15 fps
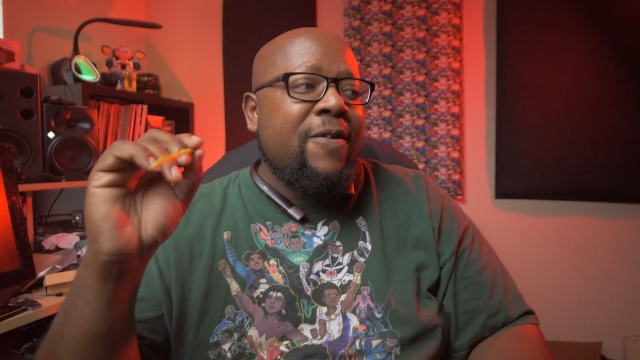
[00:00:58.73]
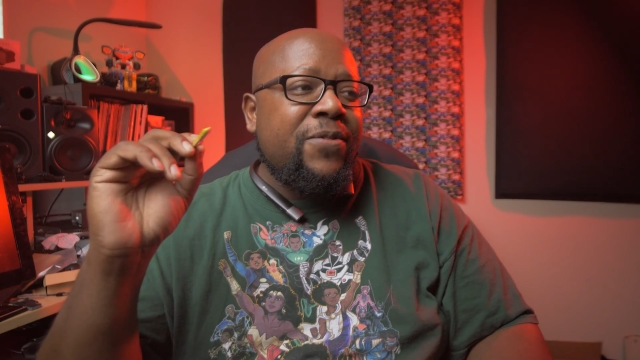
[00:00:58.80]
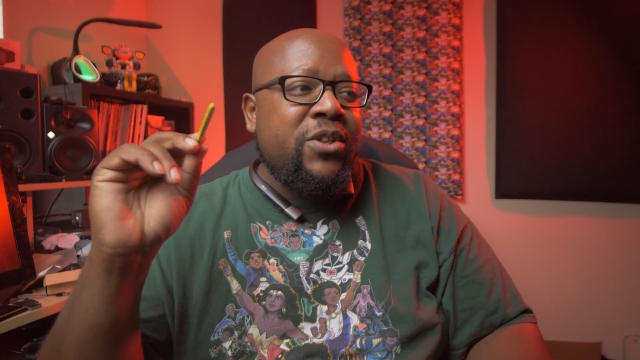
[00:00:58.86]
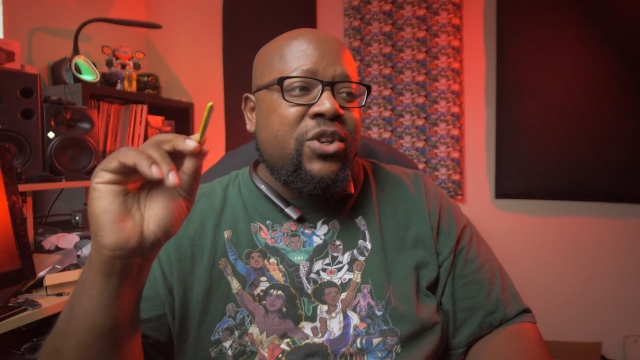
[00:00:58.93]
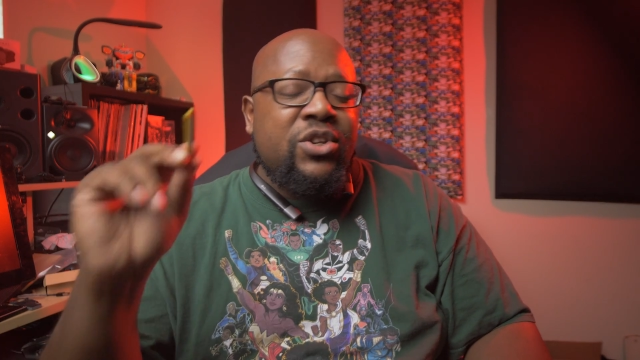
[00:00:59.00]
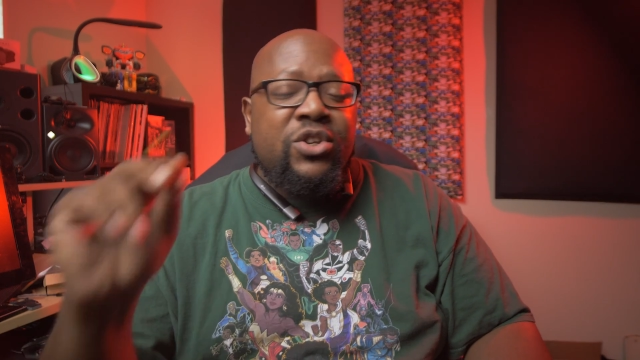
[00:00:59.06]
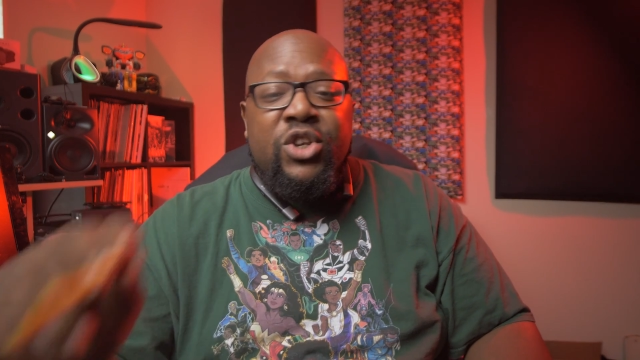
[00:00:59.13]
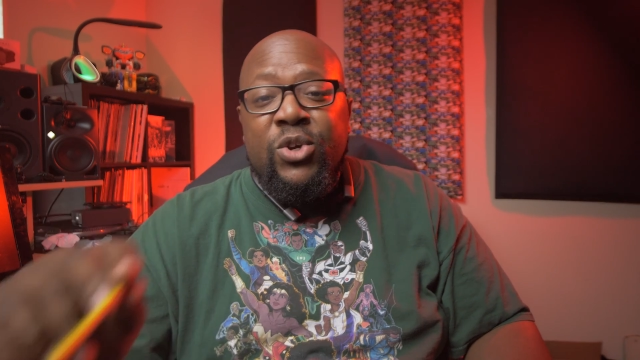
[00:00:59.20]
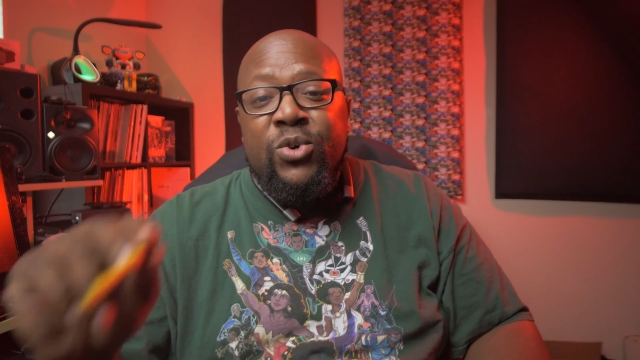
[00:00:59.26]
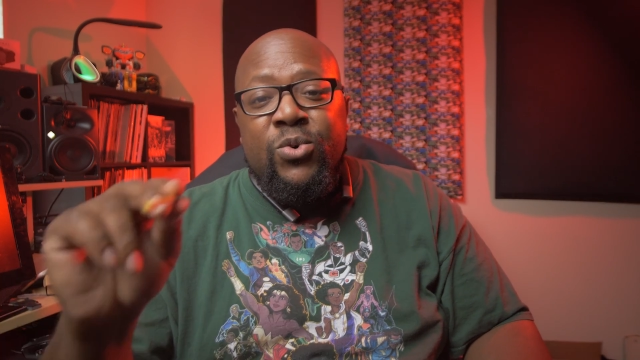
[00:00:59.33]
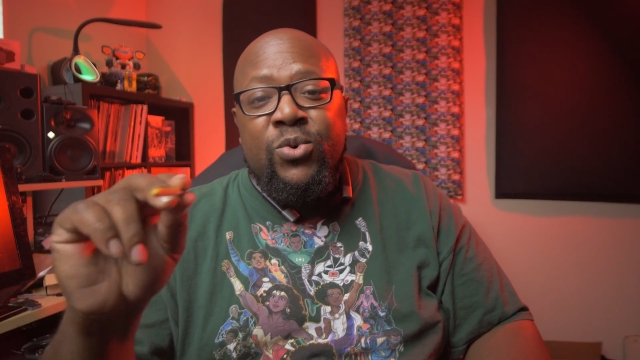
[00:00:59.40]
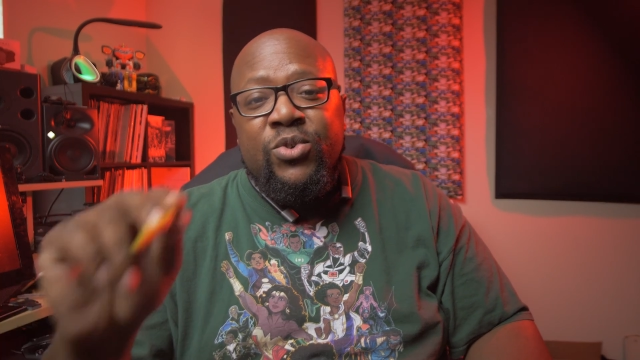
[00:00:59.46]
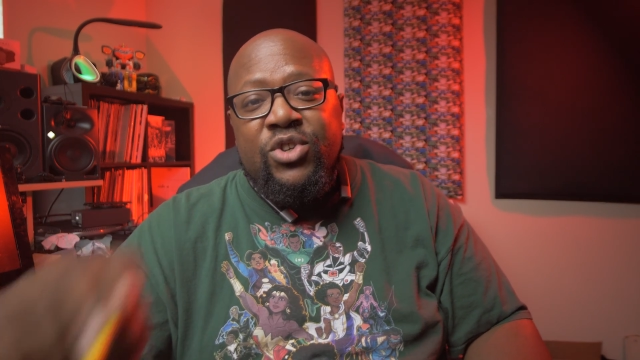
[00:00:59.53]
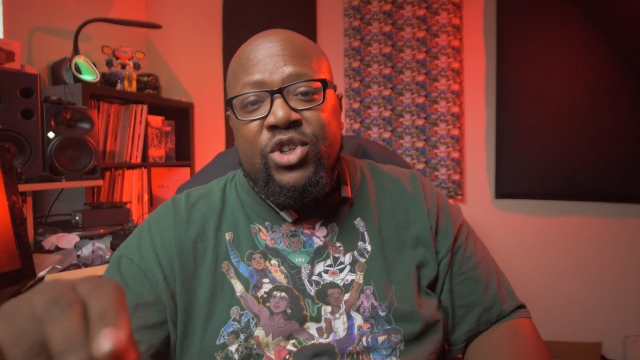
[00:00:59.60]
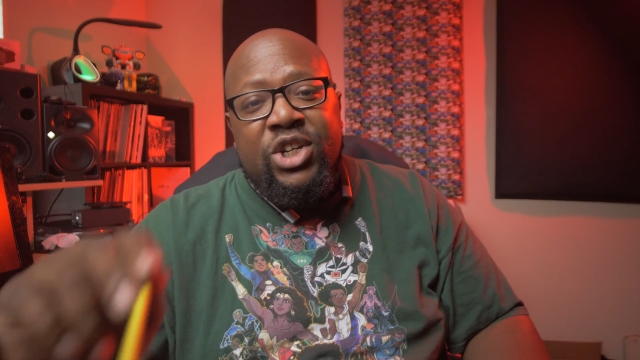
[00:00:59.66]
the
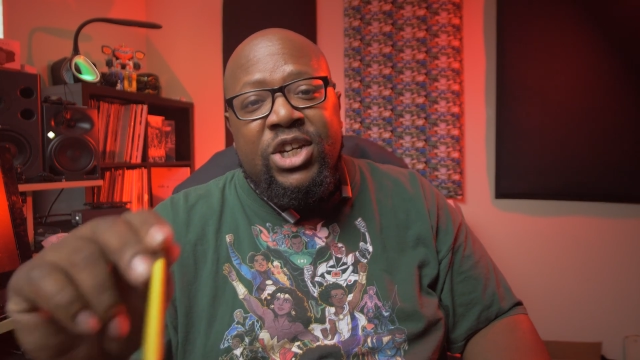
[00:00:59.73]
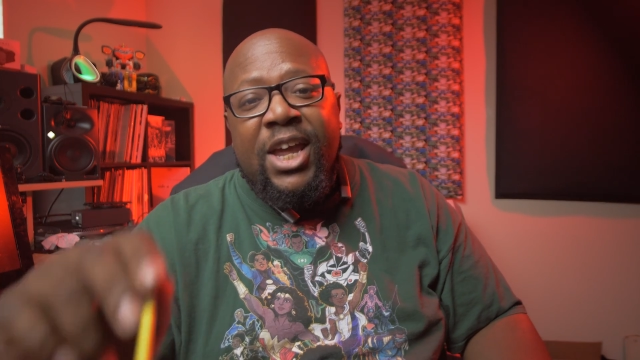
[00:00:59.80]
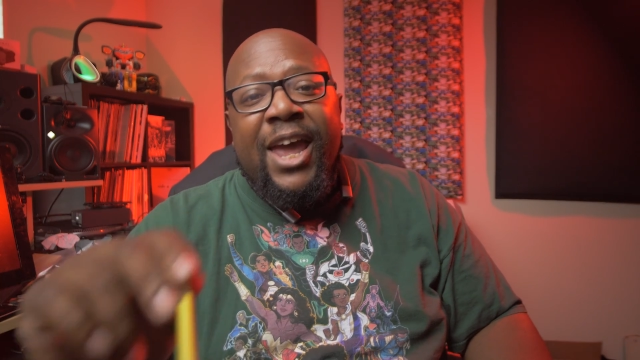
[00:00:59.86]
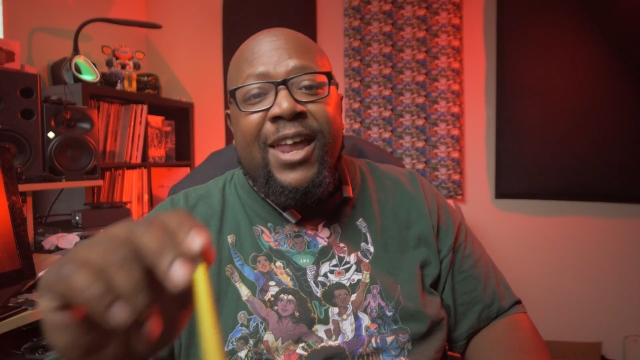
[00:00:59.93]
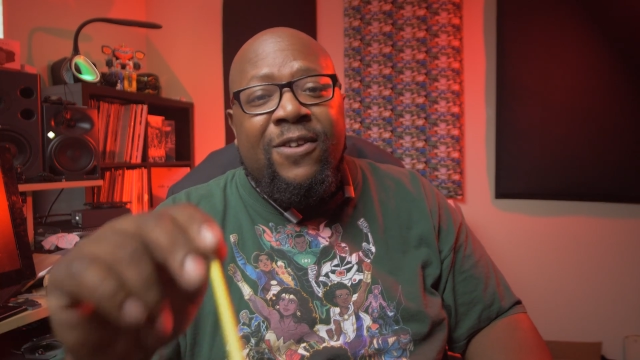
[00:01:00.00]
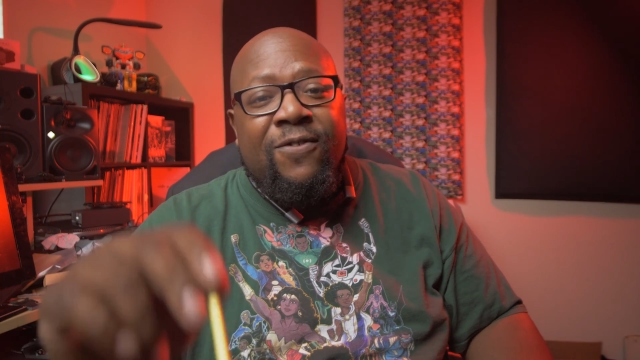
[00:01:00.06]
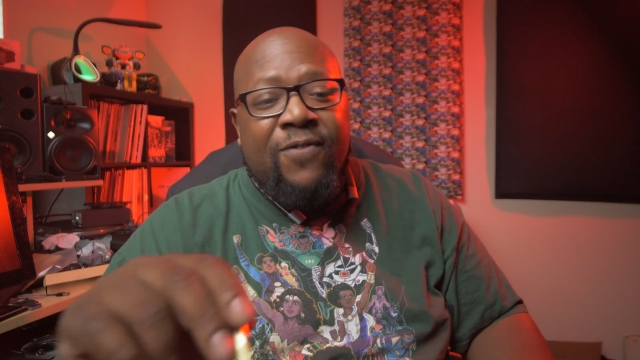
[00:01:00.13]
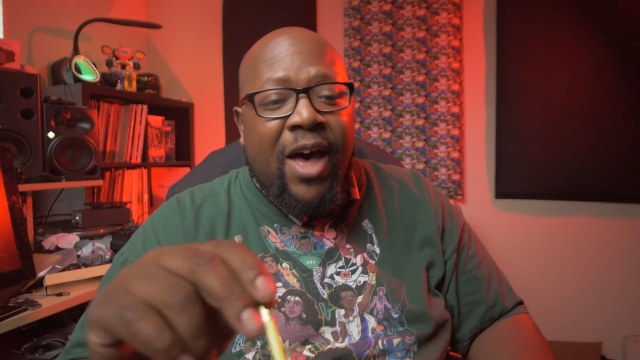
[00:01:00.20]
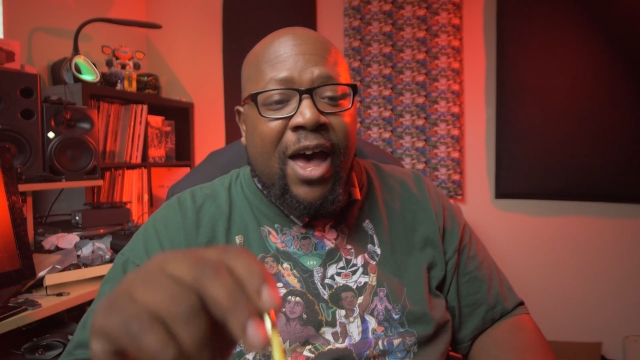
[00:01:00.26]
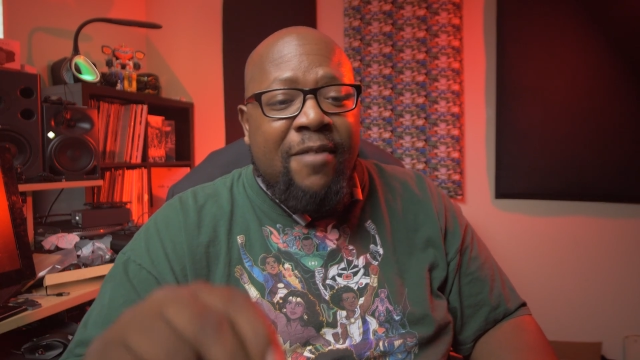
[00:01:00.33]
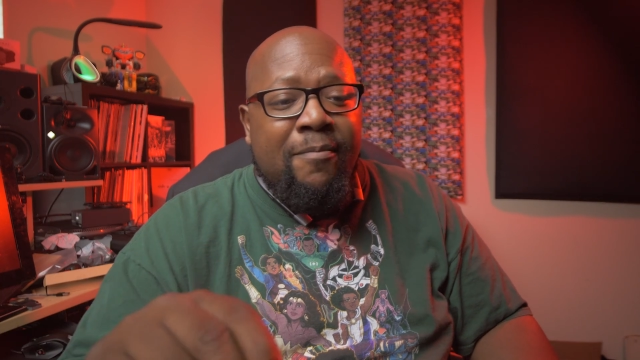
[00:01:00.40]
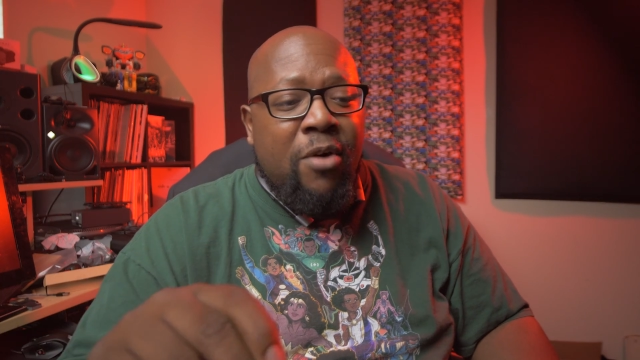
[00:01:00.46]
used G85